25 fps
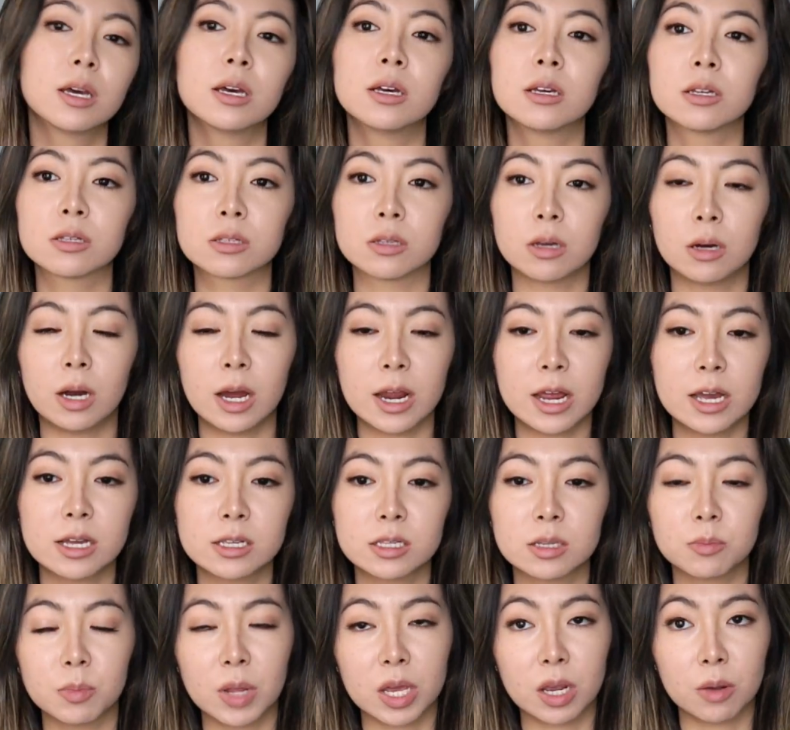So I
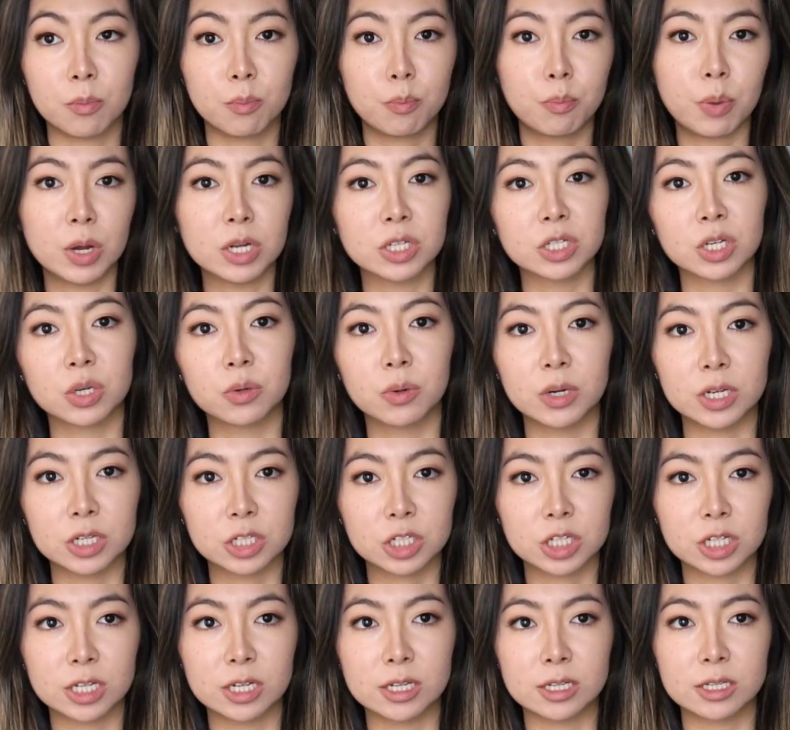asked him like a bunch of
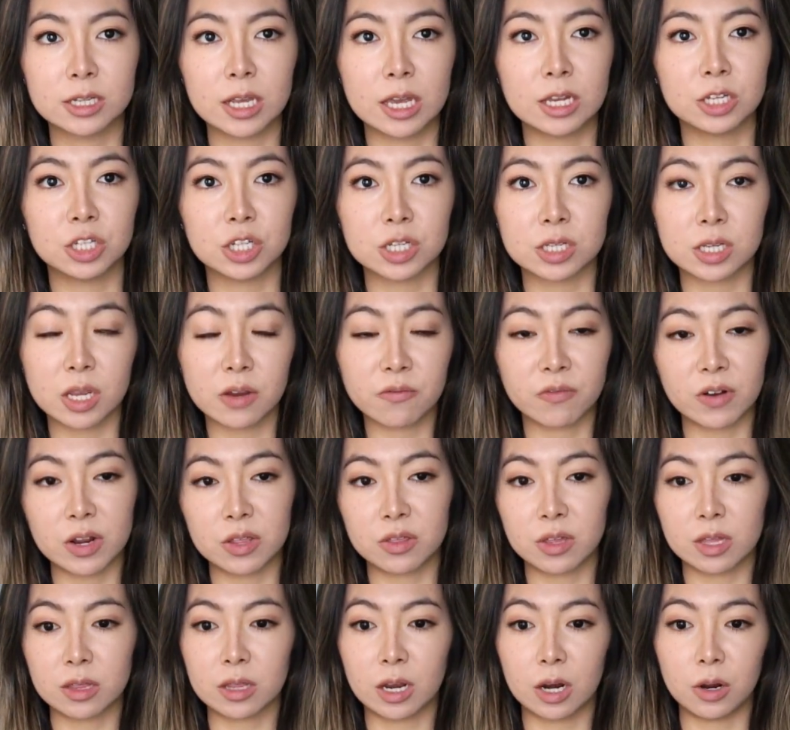questions and just
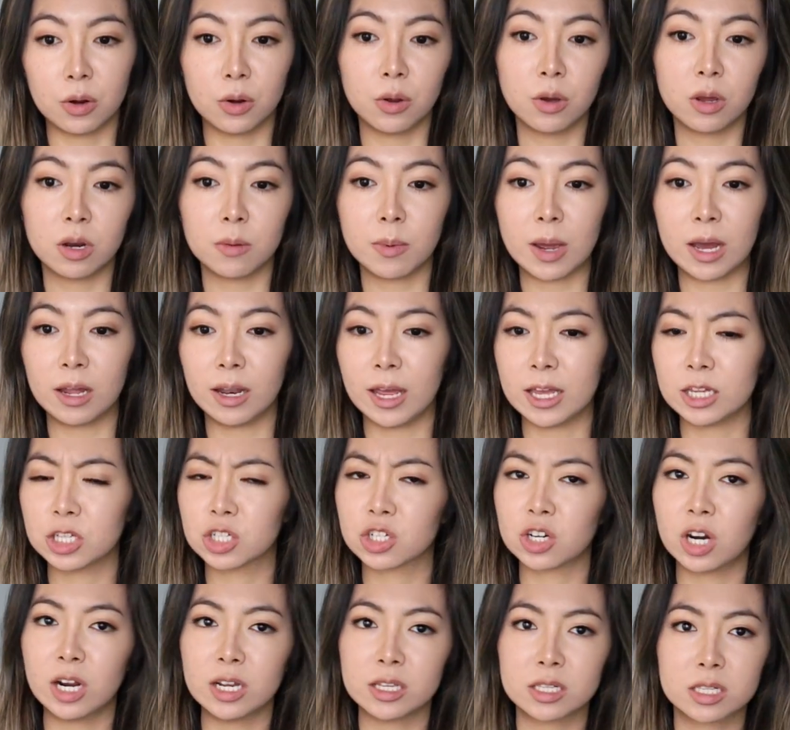everything that I heard about, like
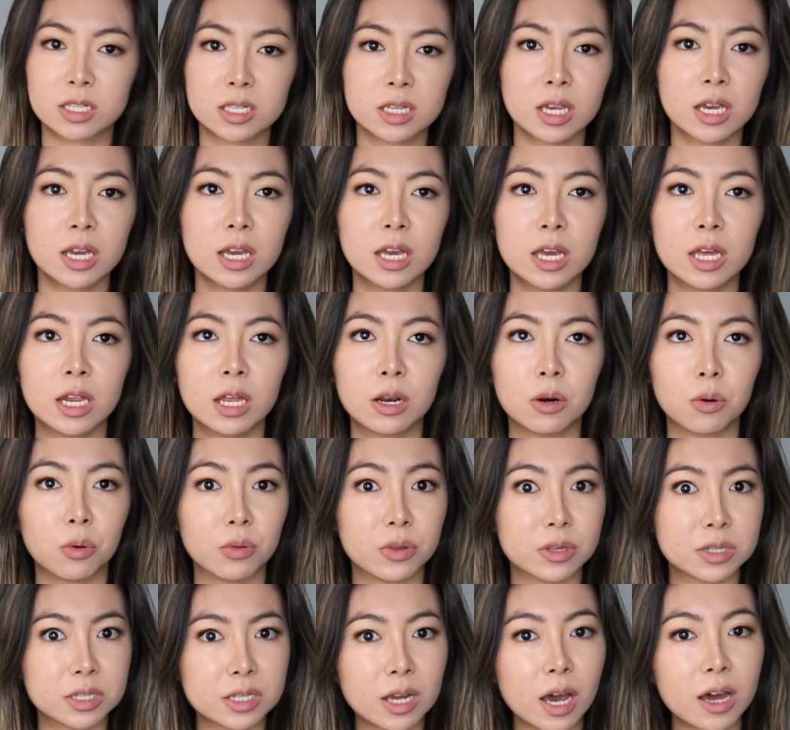dry skin and all
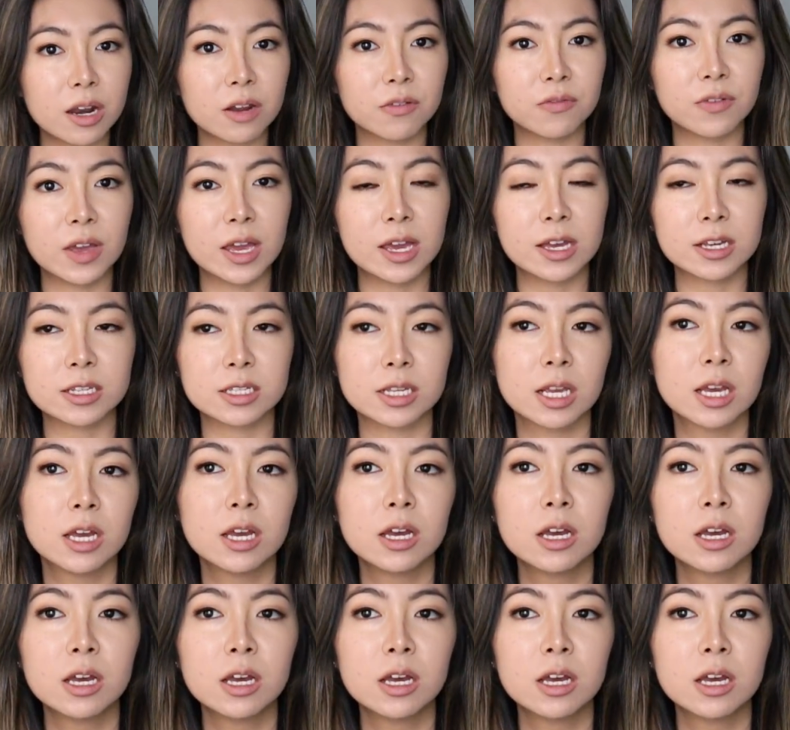the side effects.